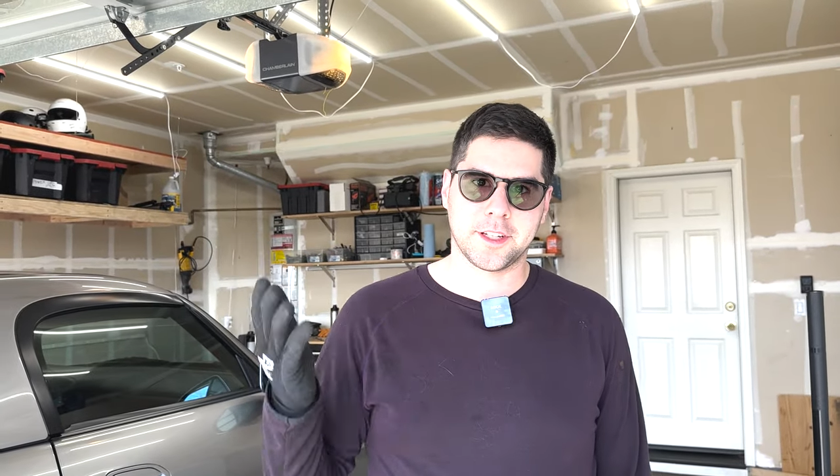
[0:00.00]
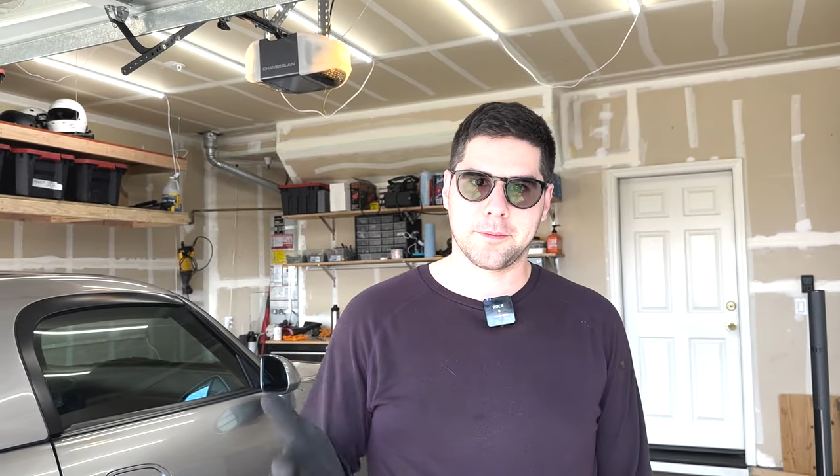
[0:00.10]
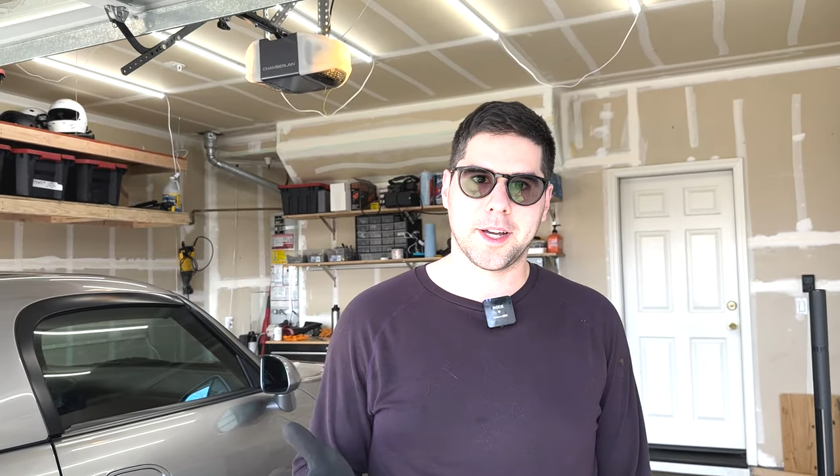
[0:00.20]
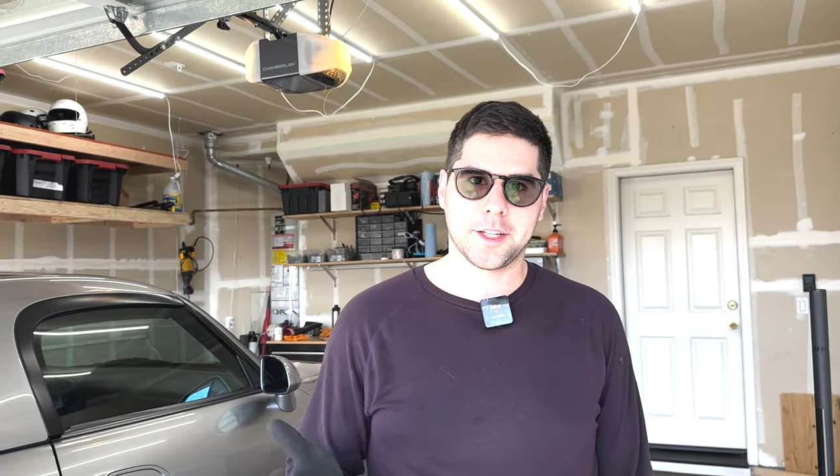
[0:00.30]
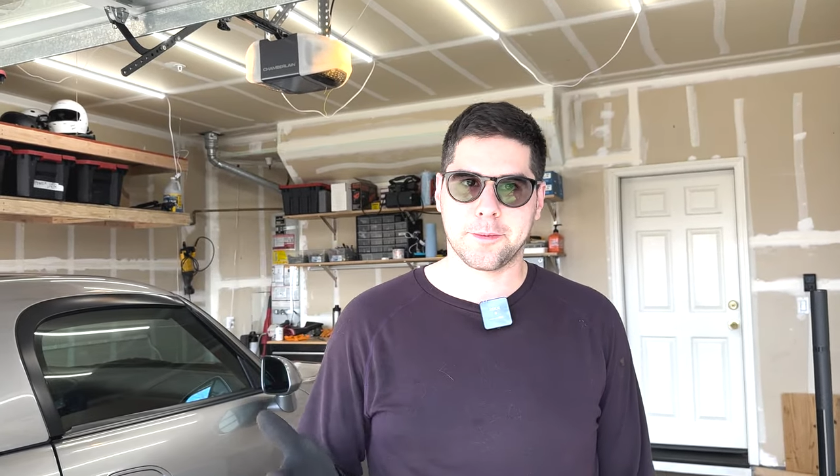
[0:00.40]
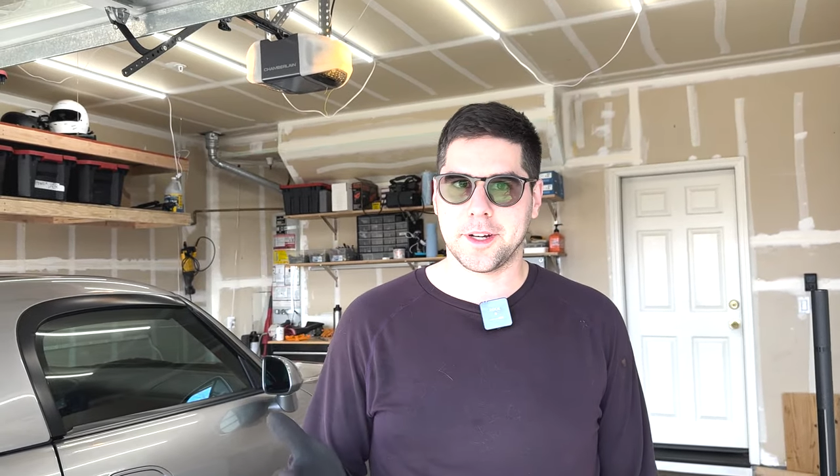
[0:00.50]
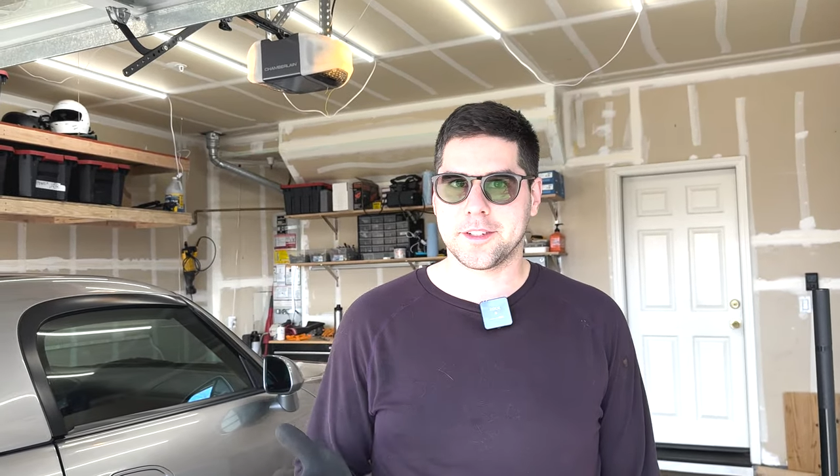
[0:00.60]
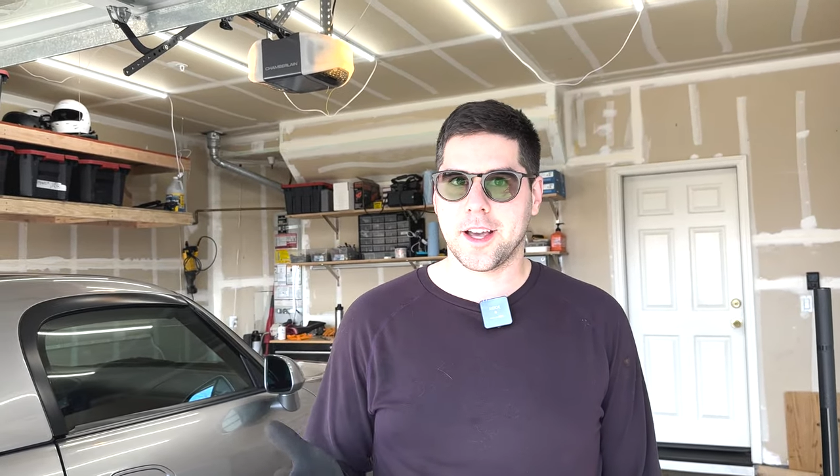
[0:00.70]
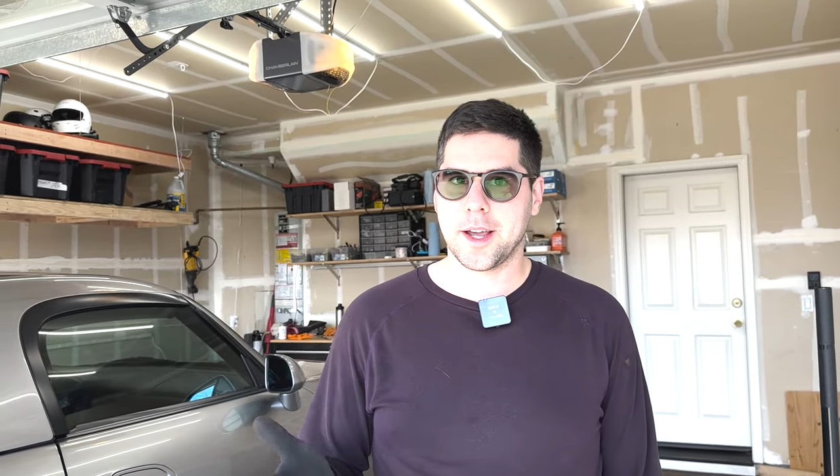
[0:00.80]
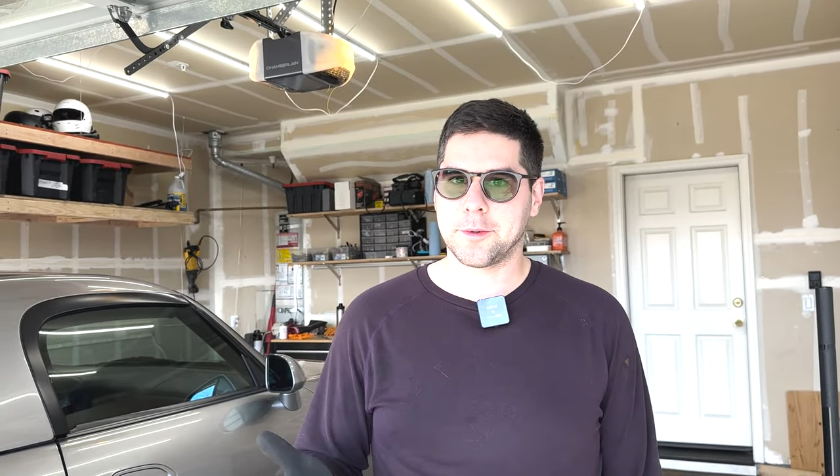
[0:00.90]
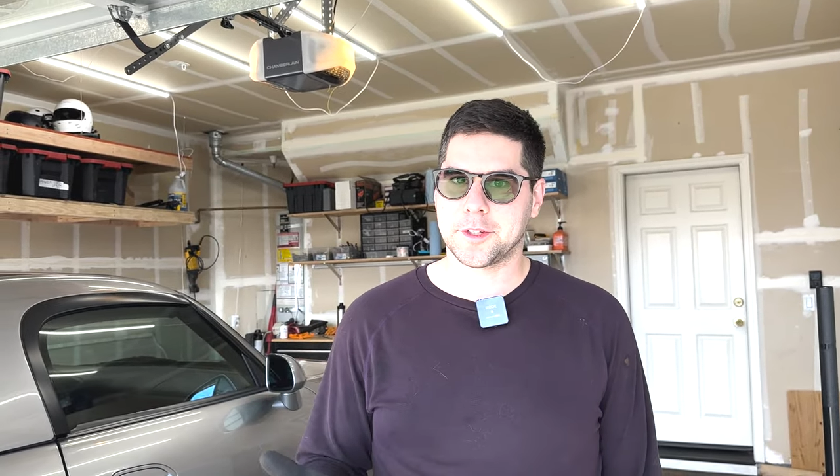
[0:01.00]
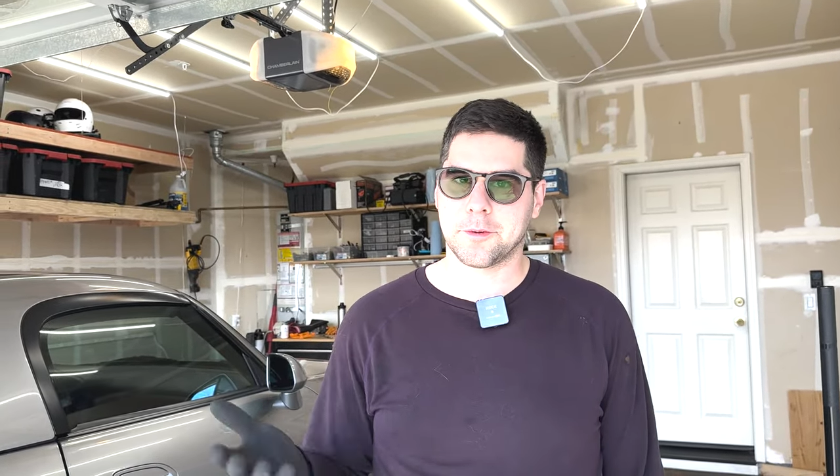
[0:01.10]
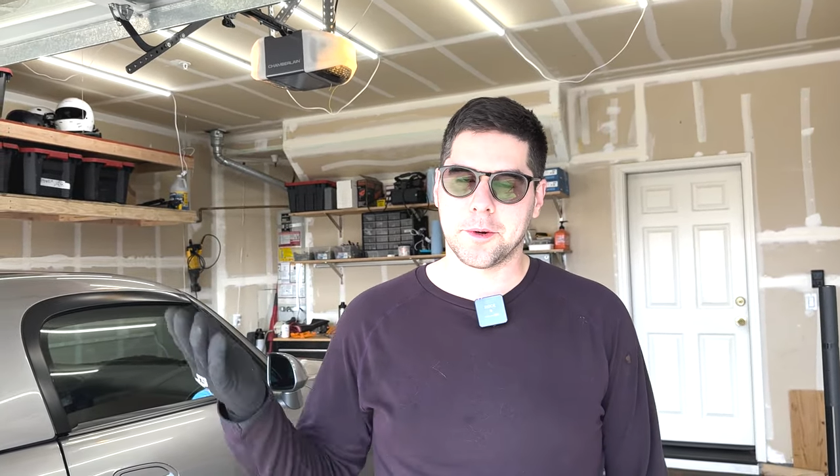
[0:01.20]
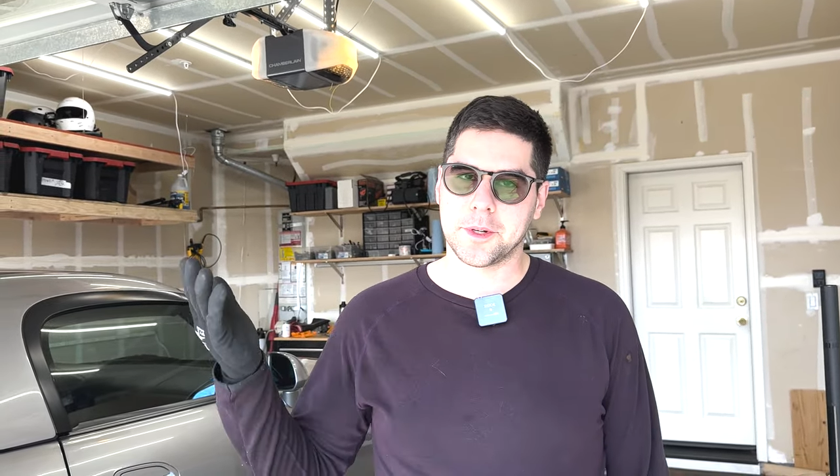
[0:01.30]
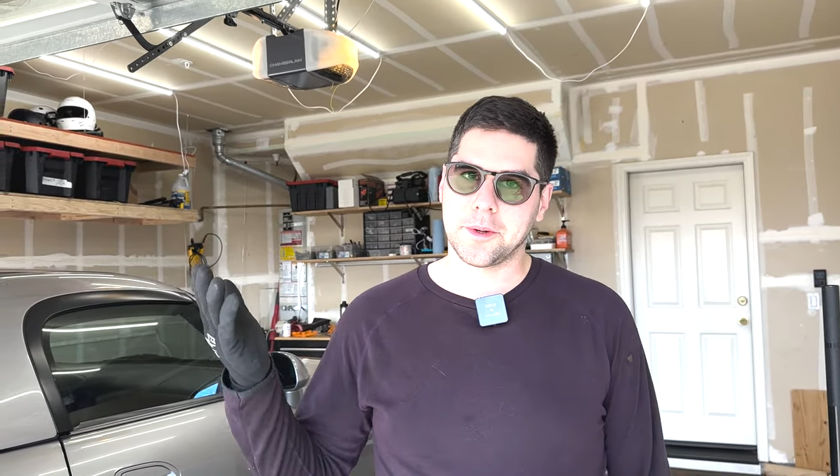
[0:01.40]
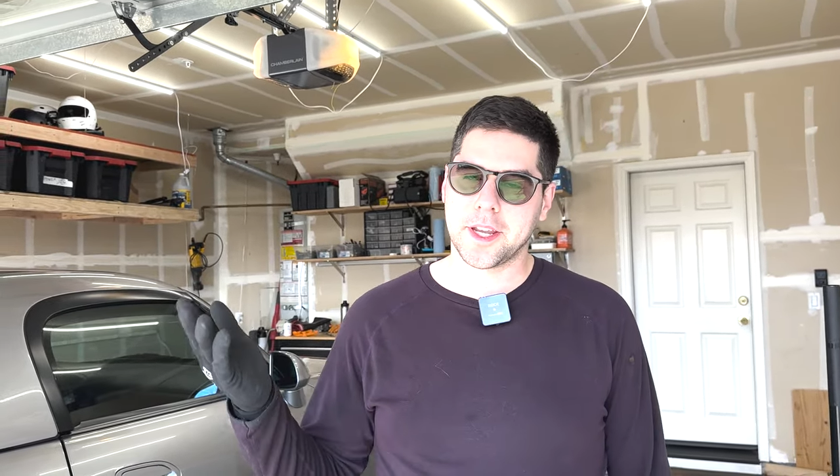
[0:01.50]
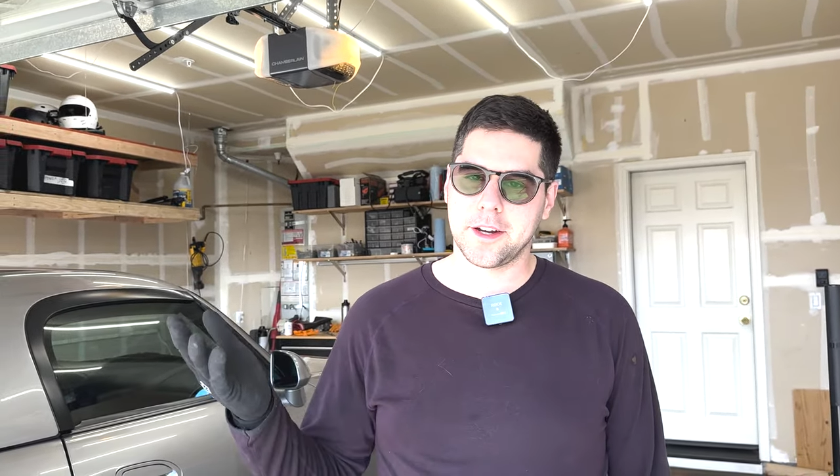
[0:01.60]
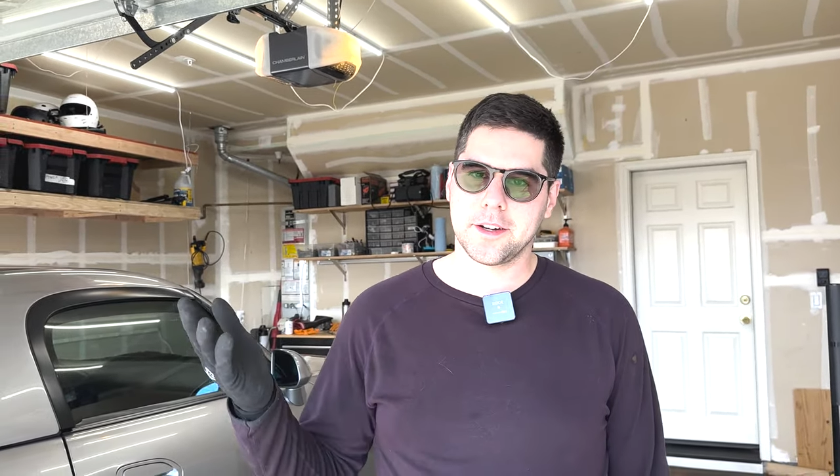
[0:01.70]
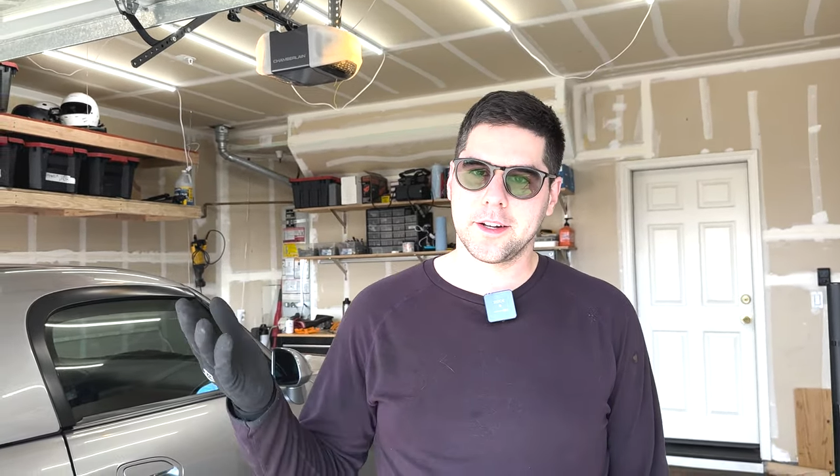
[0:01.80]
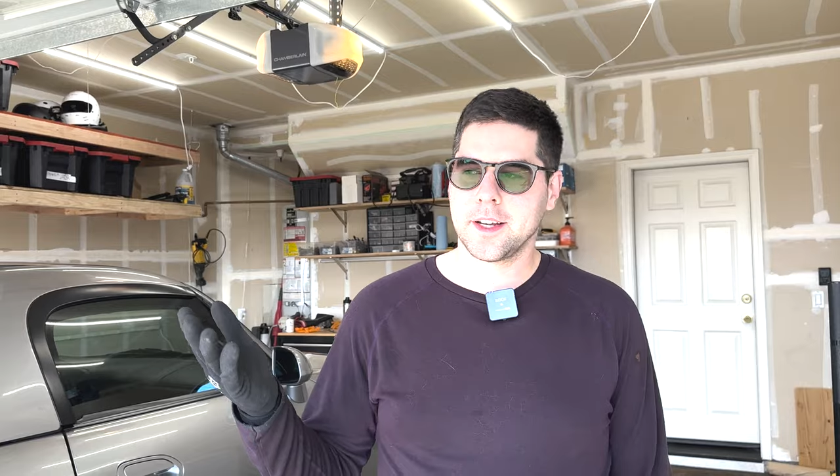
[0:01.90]
in my spare time, which is what we're doing
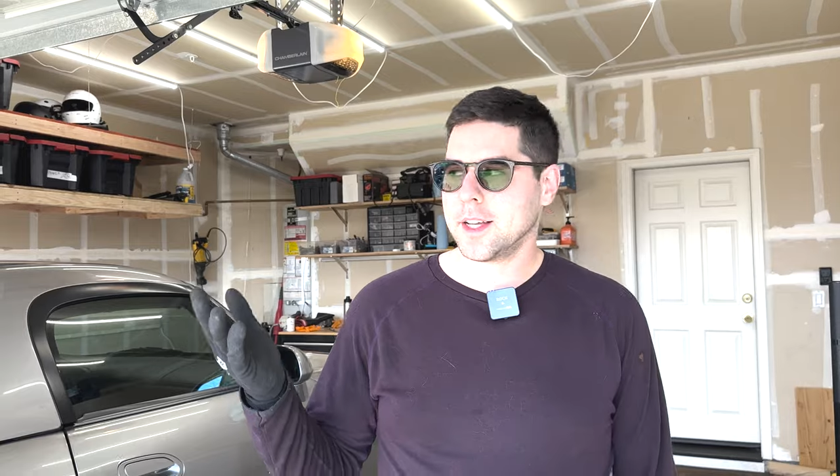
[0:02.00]
here.